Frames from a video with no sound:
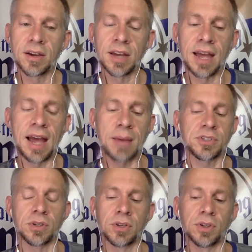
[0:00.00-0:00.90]

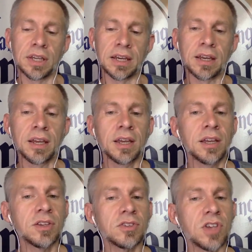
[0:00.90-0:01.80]
Absolutely.
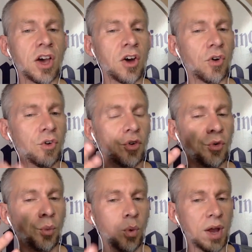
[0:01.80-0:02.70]
So,
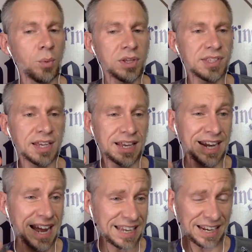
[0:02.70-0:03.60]
what was it? Can
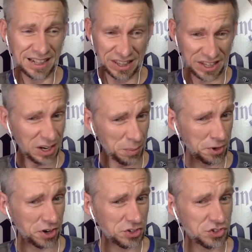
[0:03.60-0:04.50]
I get a little
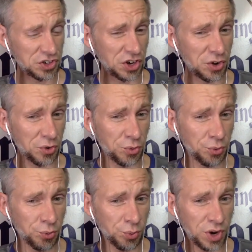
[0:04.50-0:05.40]
personal?
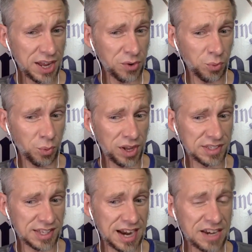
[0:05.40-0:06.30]
What was
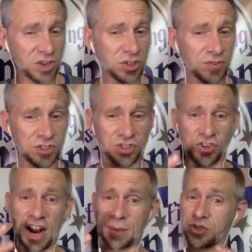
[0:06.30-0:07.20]
it? I know you've
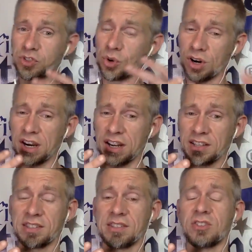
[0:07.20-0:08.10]
described
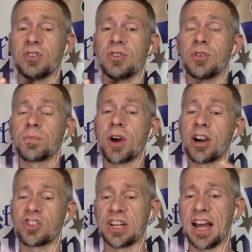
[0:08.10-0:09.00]
stories to
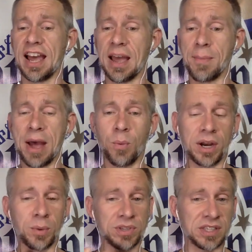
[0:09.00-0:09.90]
Margie and I about what
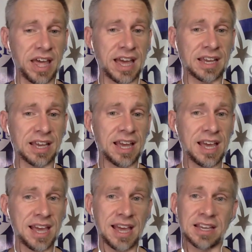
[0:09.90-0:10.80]
it was like
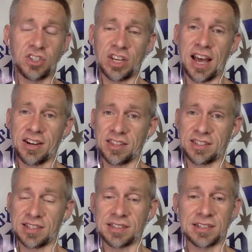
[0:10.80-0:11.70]
aging out of the
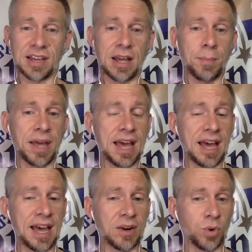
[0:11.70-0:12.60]
system
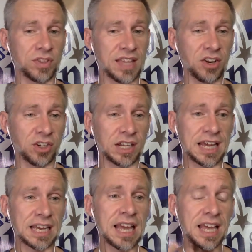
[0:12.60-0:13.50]
and what that looked
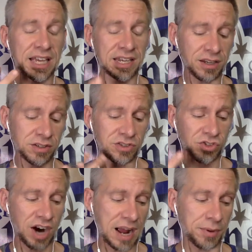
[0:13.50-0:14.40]
like. Can you
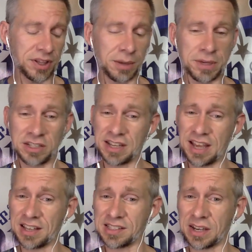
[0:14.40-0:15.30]
describe a little bit to
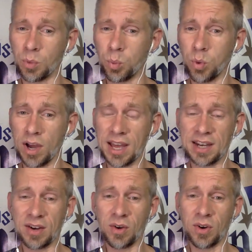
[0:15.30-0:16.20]
us, like what
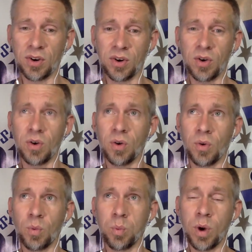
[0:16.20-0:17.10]

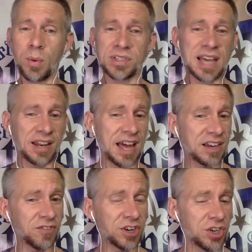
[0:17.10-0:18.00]
was that
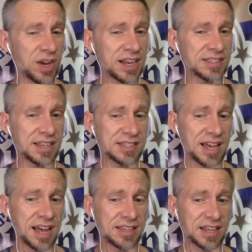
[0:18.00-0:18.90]
like for you? I guess as
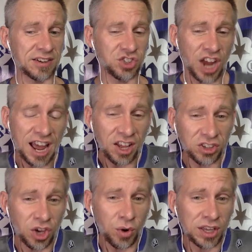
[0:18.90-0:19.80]
a child
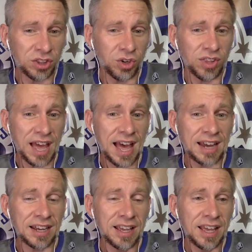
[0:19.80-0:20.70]
going through that,
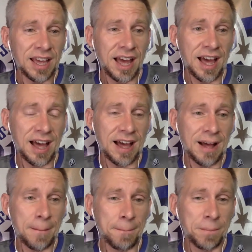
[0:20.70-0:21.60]

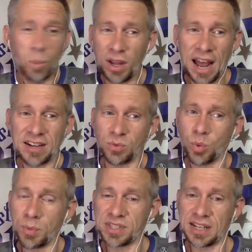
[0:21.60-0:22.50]
what
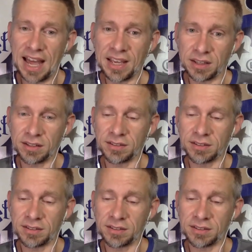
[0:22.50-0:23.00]
was it like?